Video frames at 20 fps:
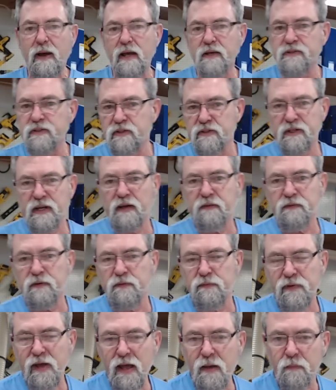to pass this down
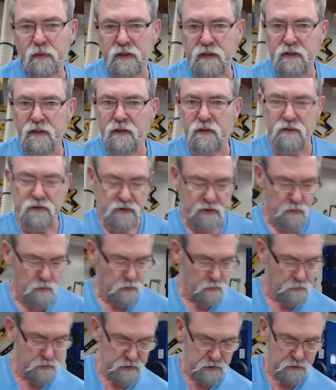through family, and see
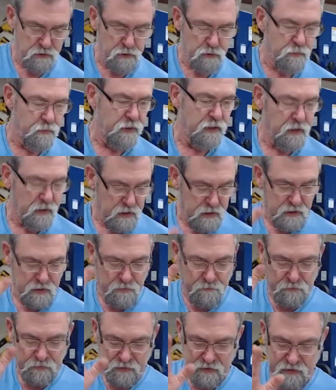what we can do. But
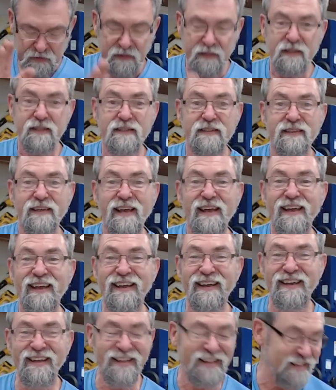this
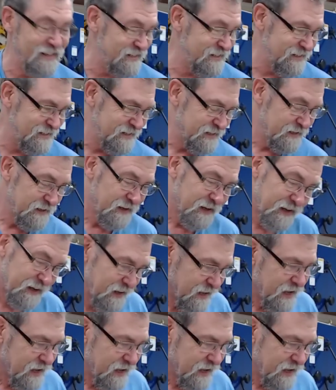is, I'm